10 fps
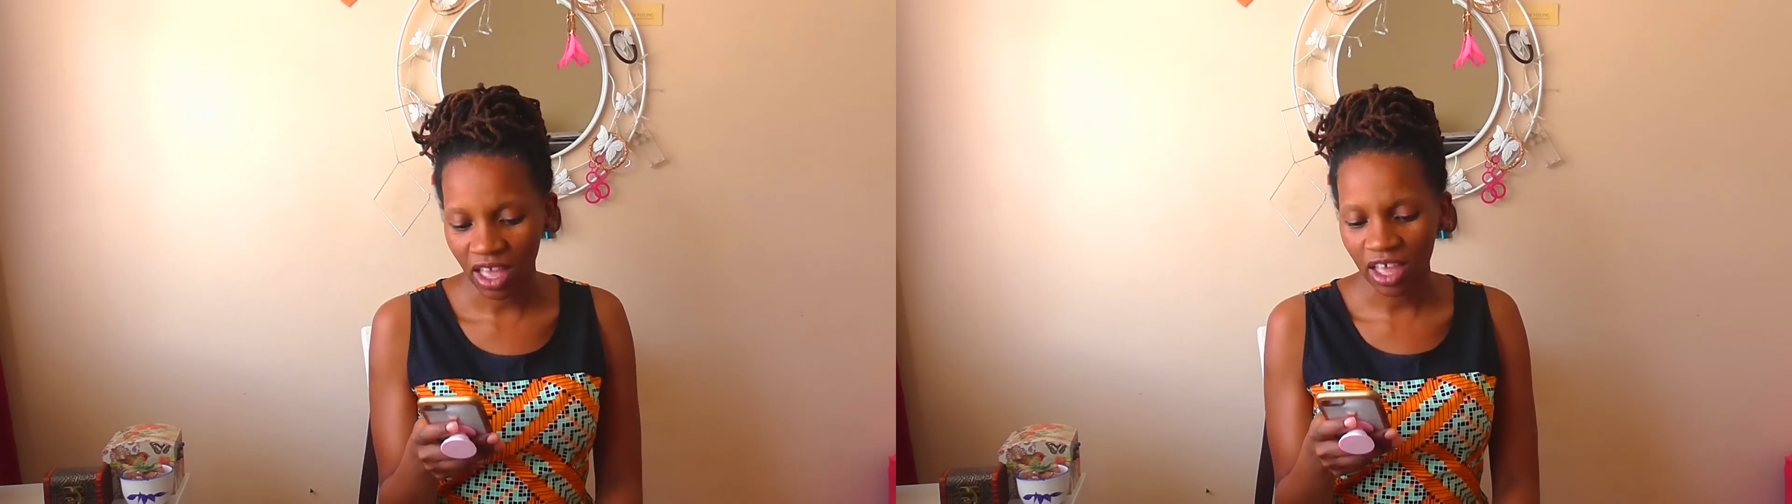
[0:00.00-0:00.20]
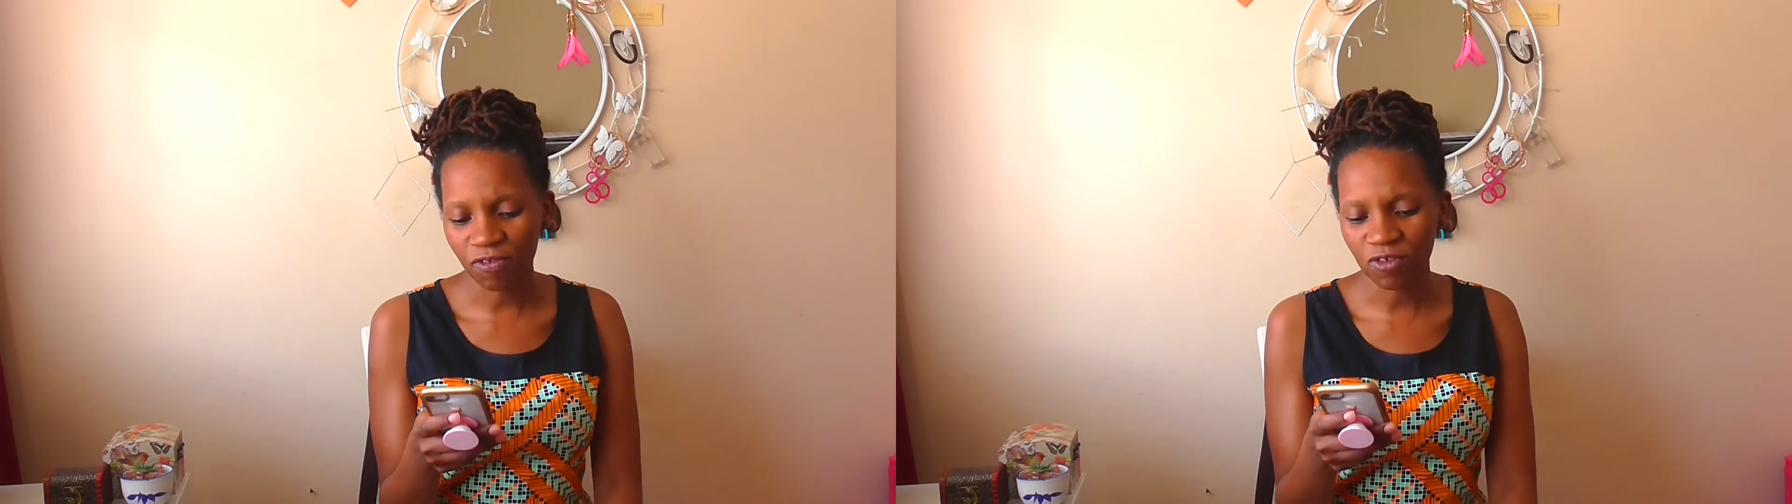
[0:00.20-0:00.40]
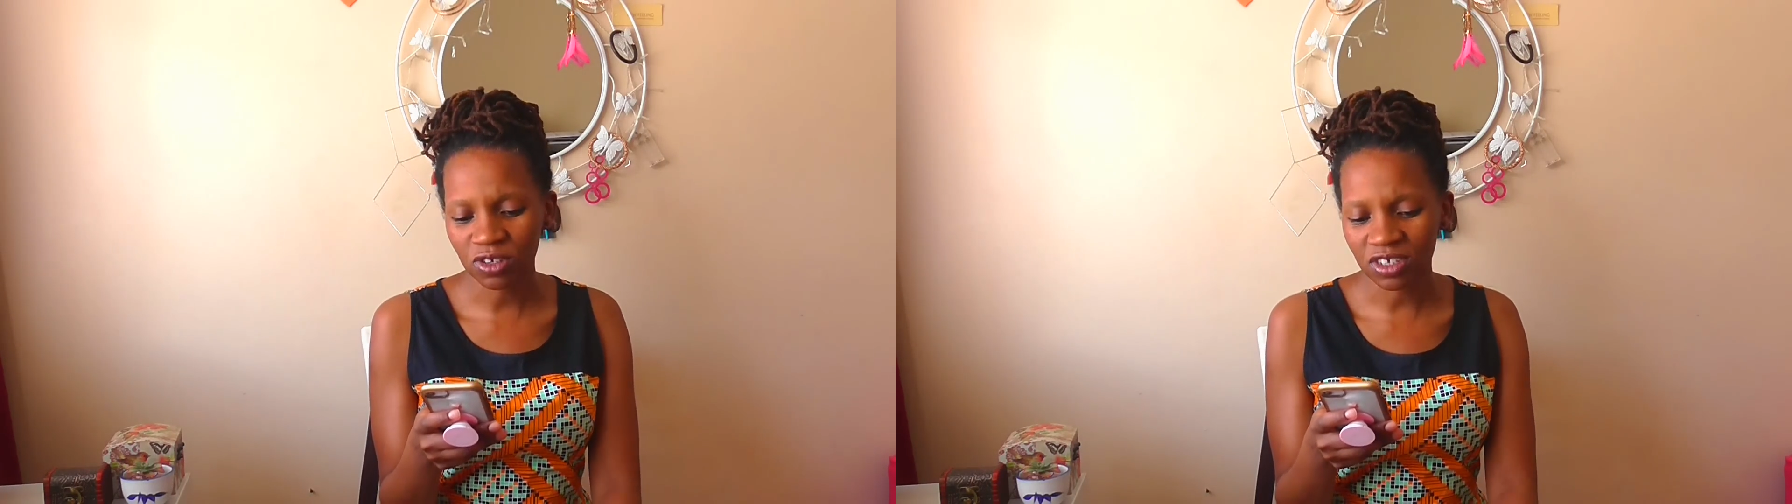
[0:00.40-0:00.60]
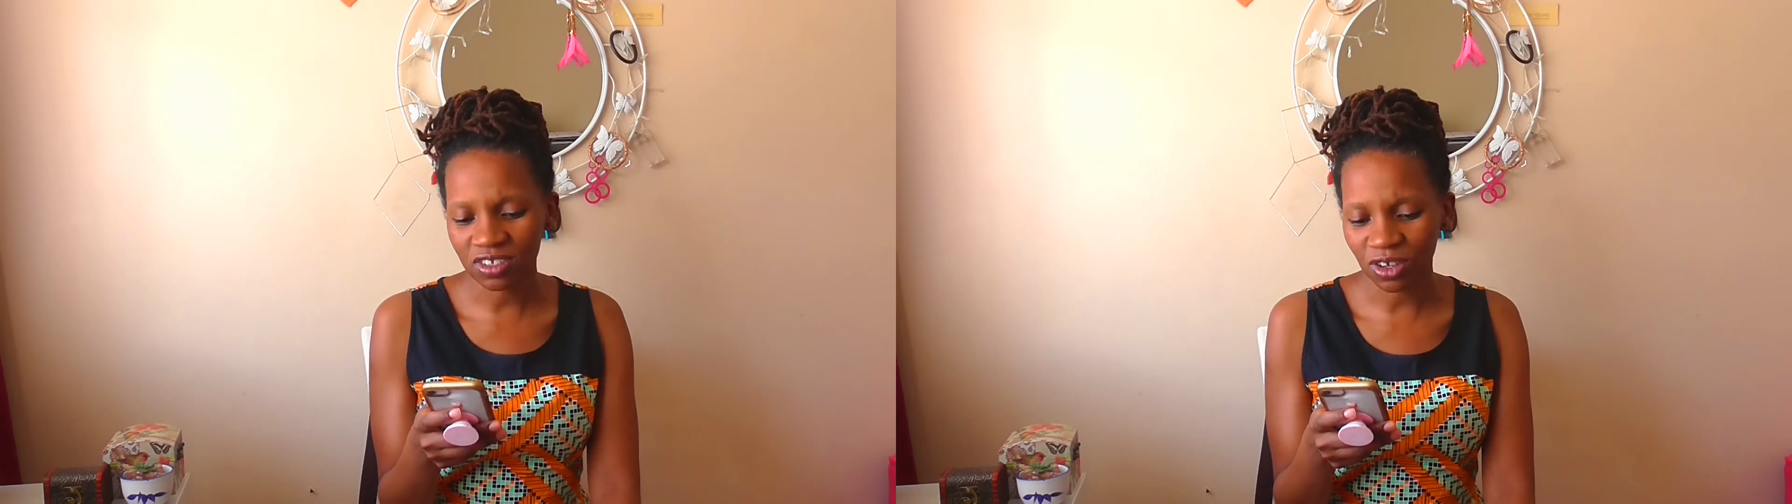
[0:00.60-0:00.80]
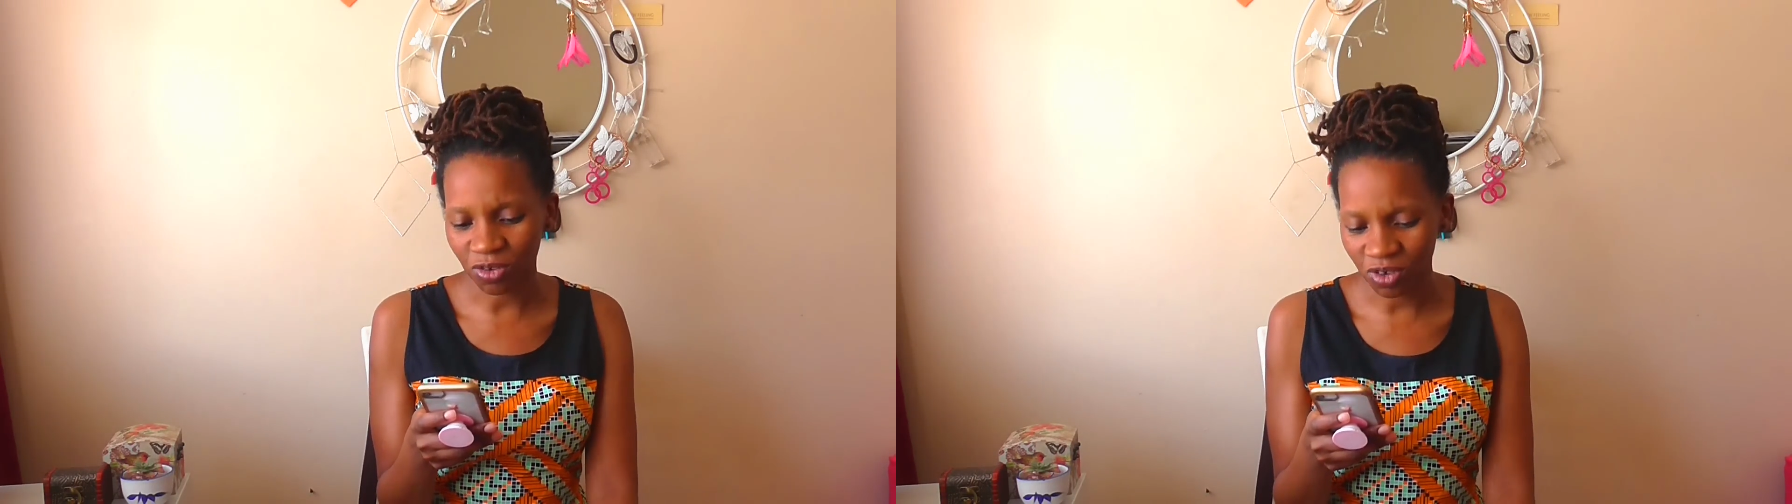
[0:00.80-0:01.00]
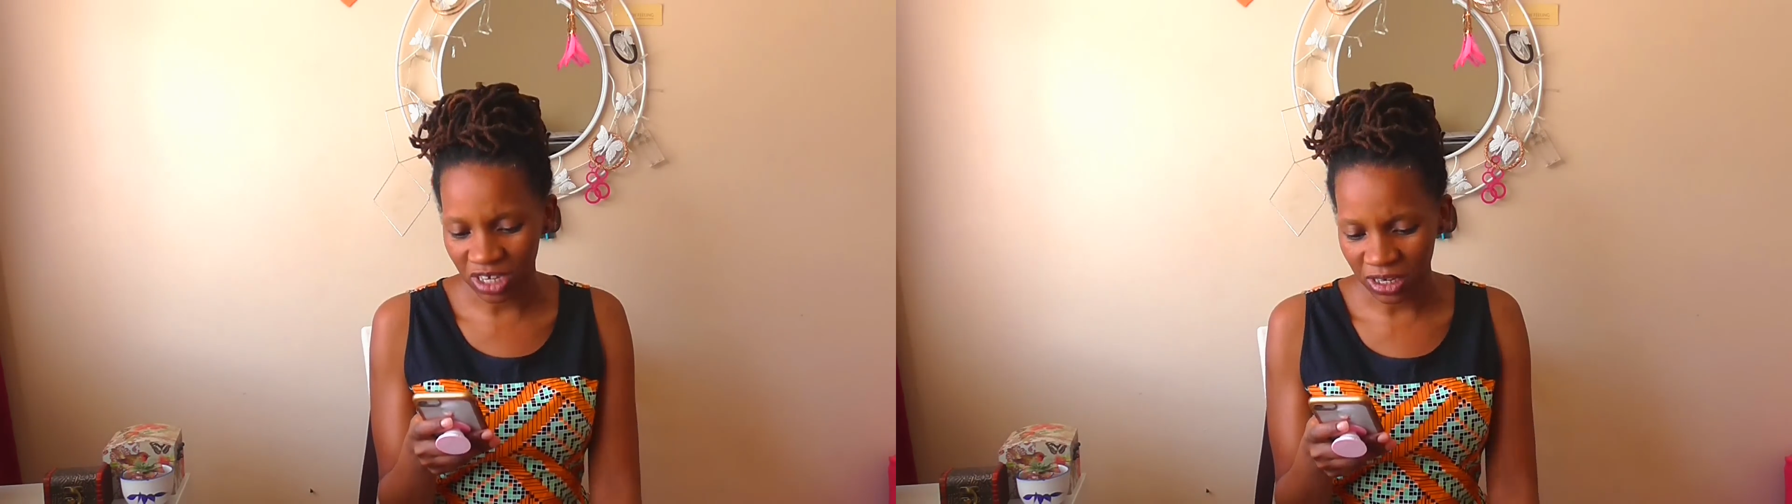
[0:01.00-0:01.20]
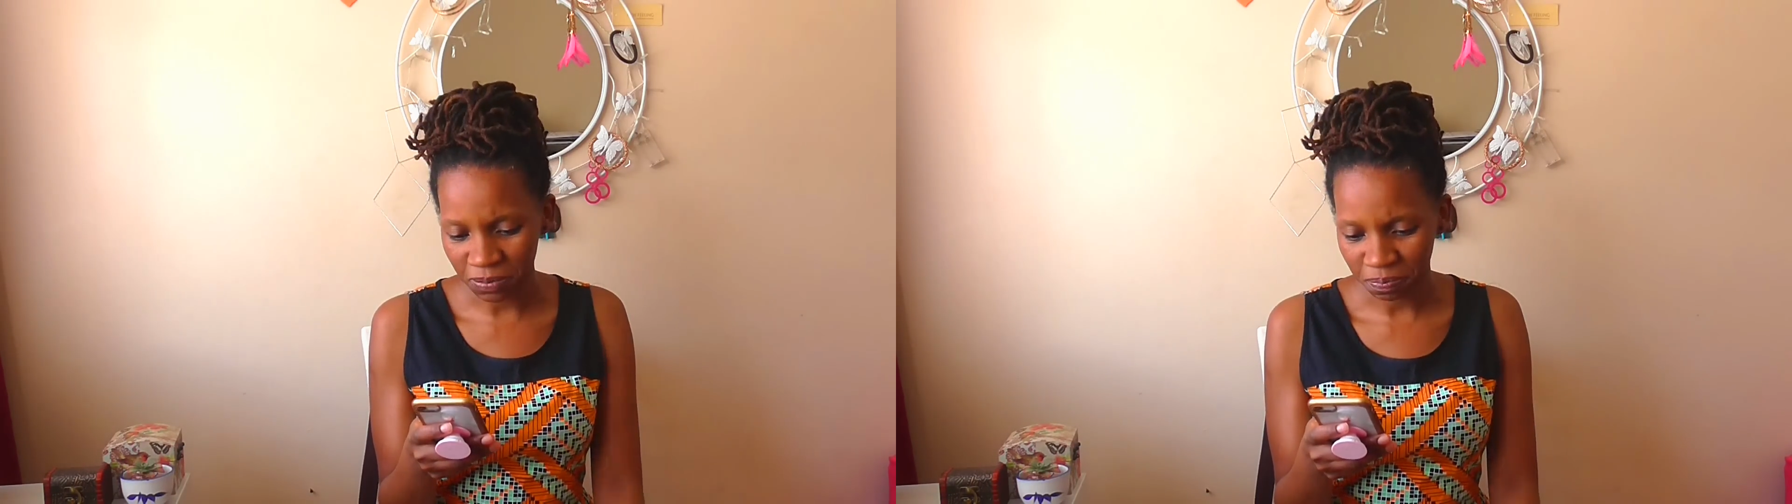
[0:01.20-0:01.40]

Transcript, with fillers: If you disagree